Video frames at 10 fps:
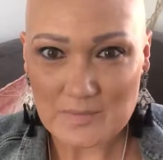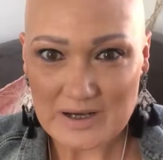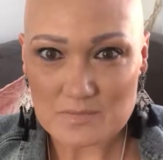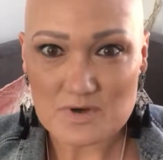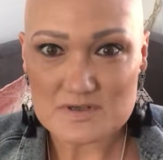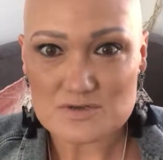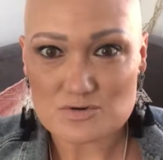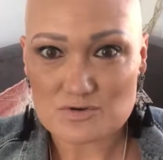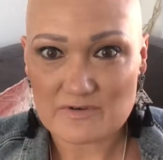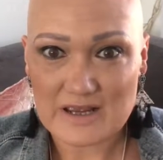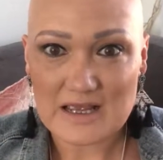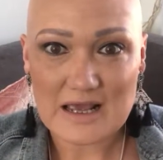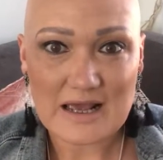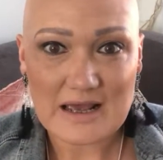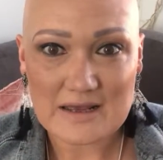about my
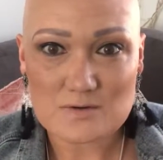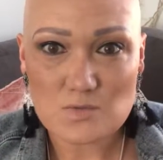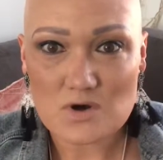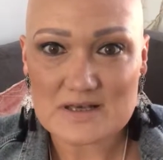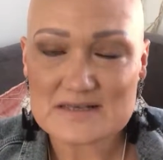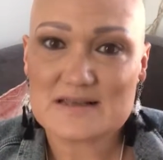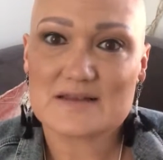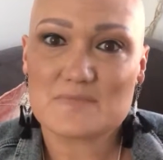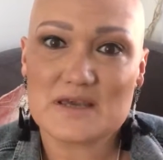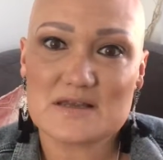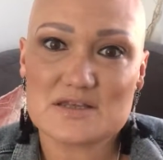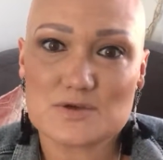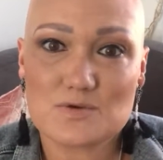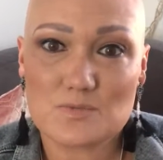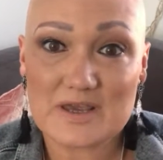story and what has led me
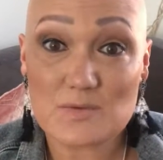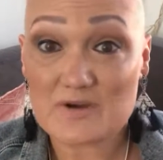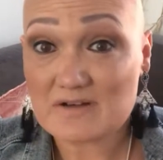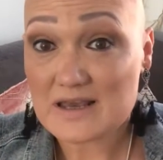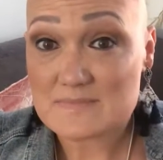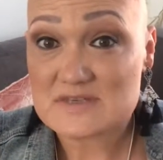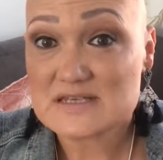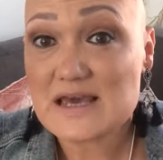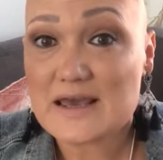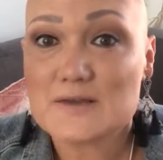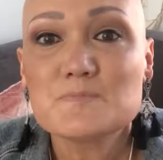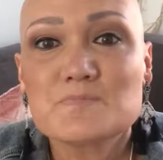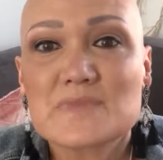to be where I am today.